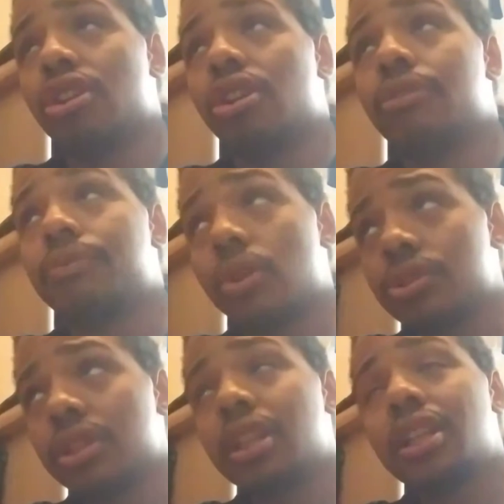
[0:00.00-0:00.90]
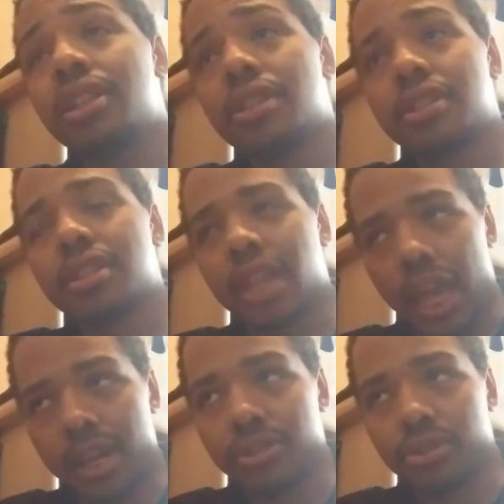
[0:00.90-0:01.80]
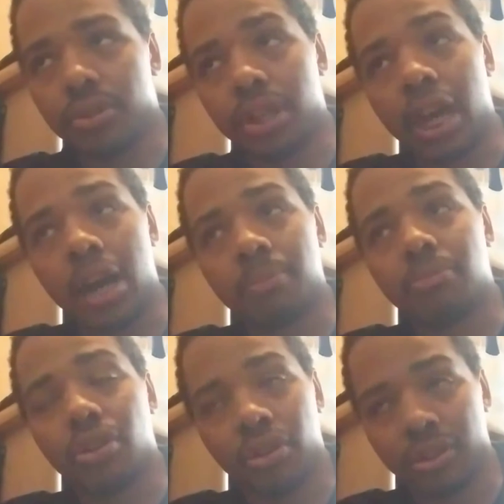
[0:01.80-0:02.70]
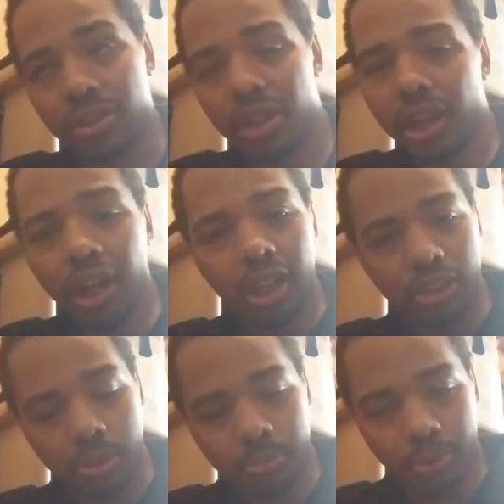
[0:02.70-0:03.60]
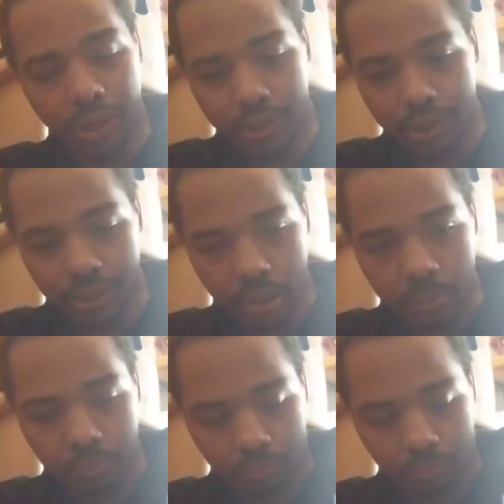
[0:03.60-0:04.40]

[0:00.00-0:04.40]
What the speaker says: Unfortunately, this is canon, so yeah, I'm going to bring this up.